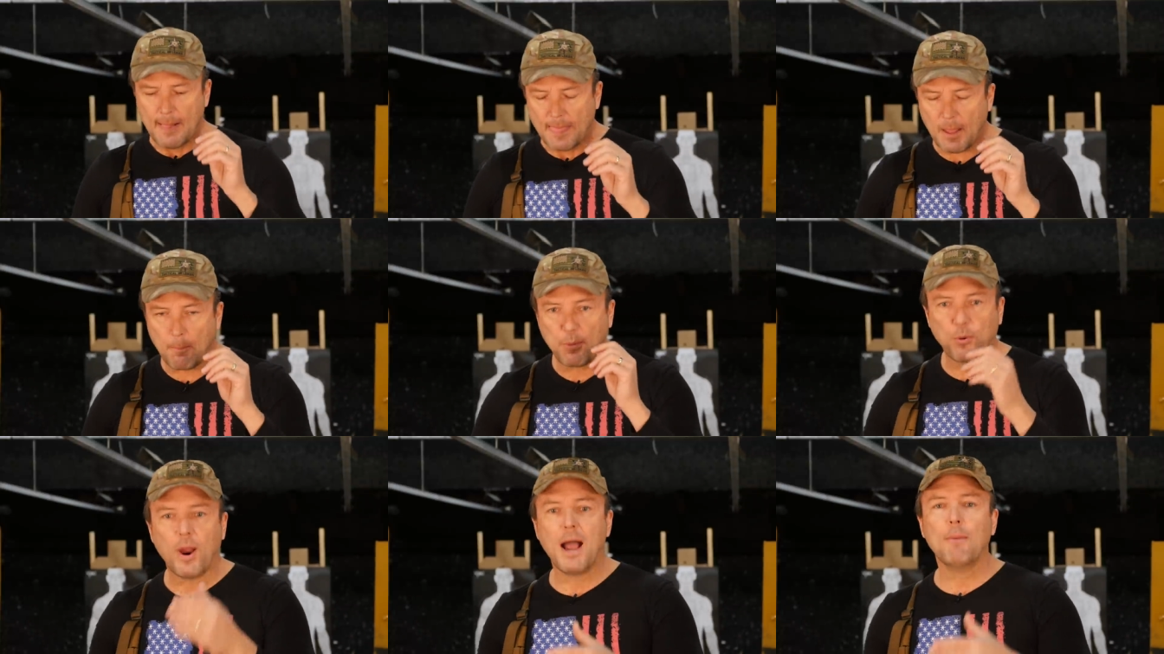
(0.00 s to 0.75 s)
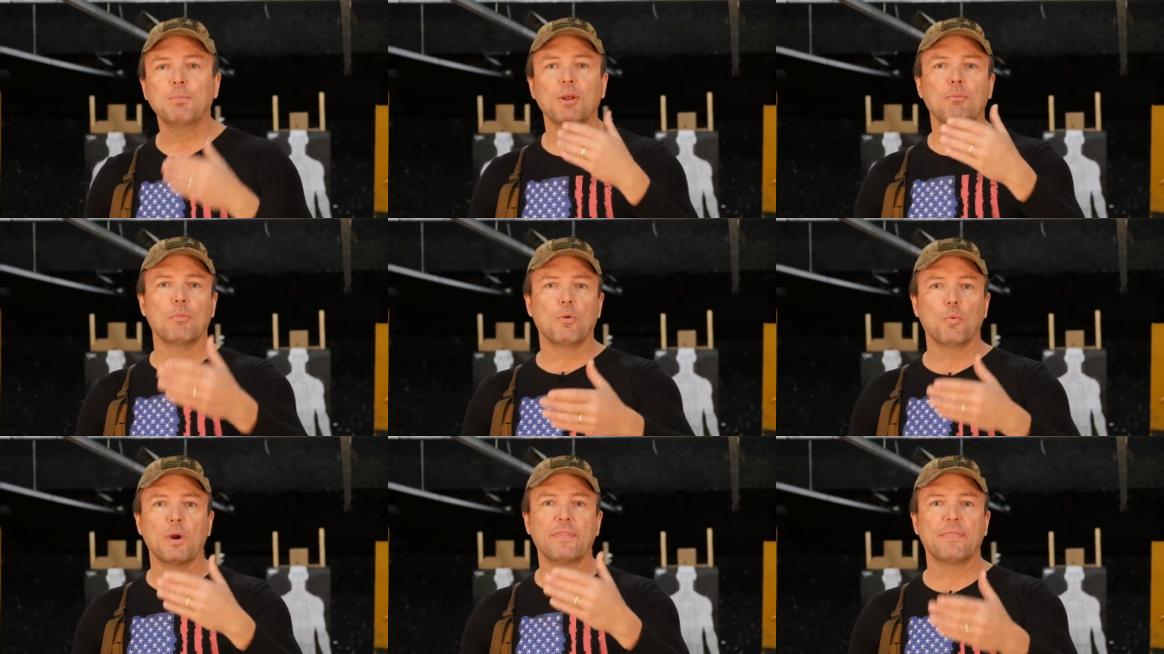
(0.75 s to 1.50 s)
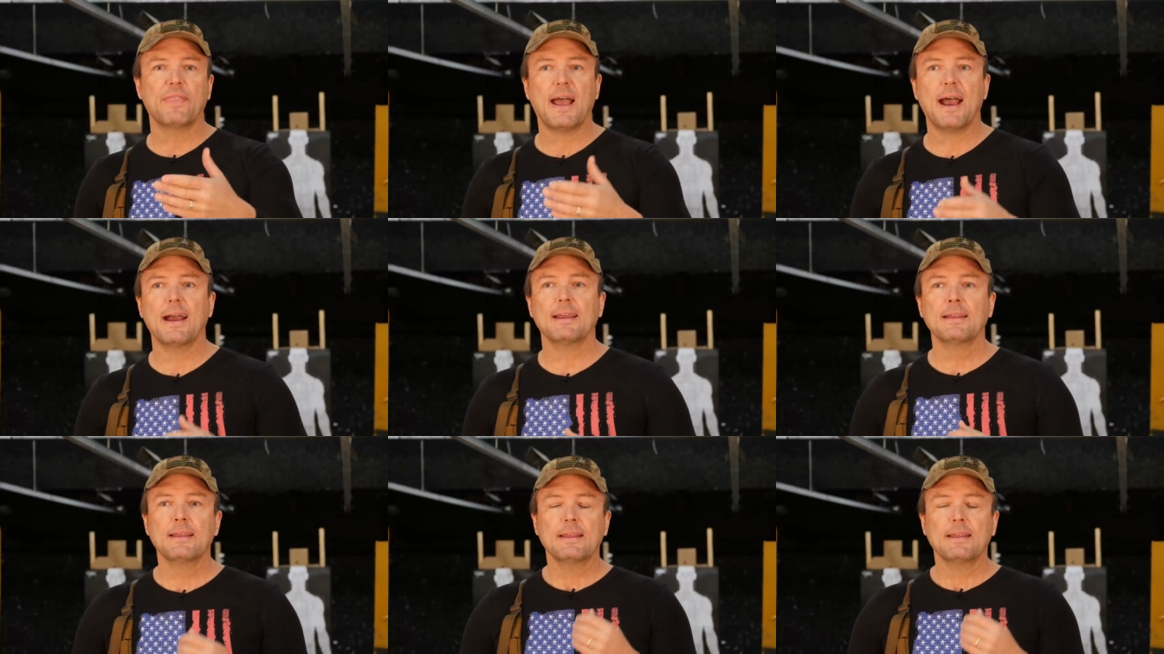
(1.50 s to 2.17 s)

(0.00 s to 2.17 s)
The problem with that